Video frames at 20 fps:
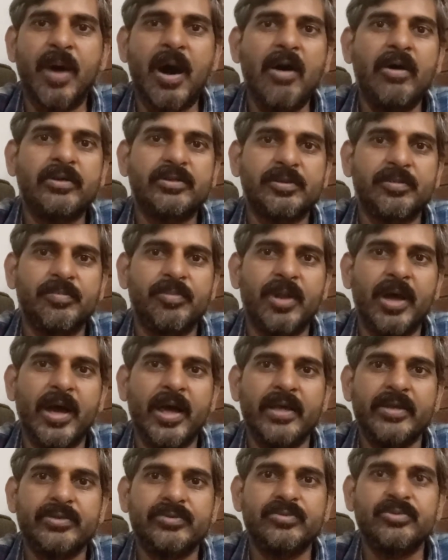power
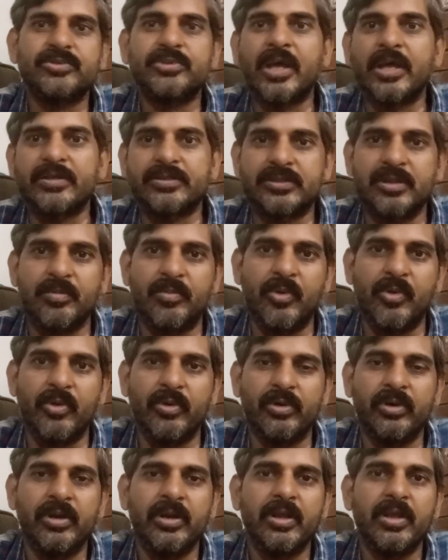supplies to test the board.